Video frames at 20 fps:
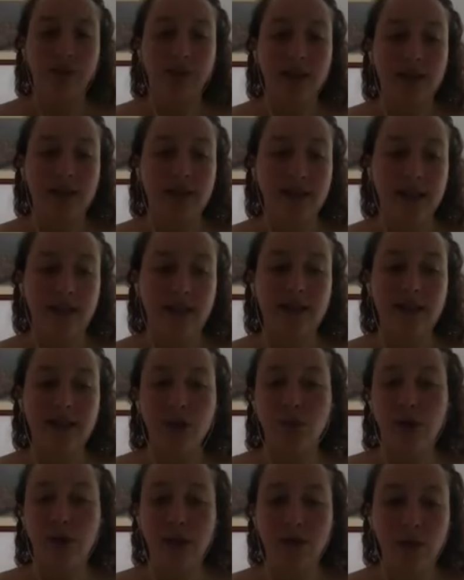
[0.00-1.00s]
sending
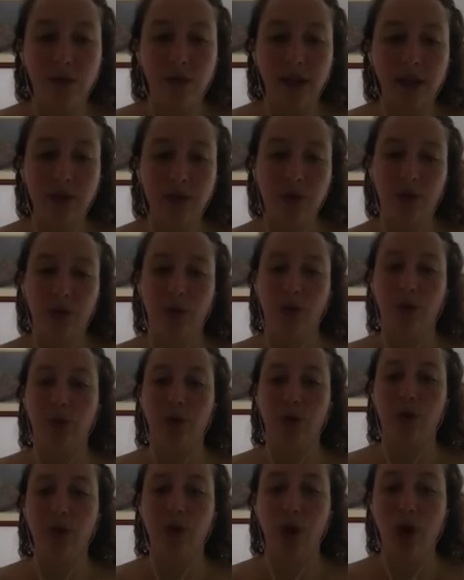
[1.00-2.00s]
resume
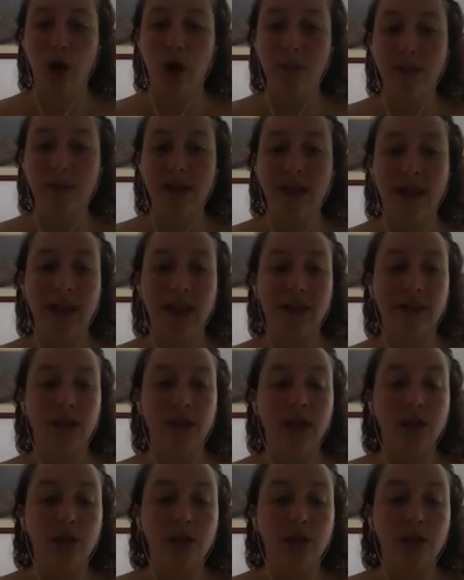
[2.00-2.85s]
to jobs and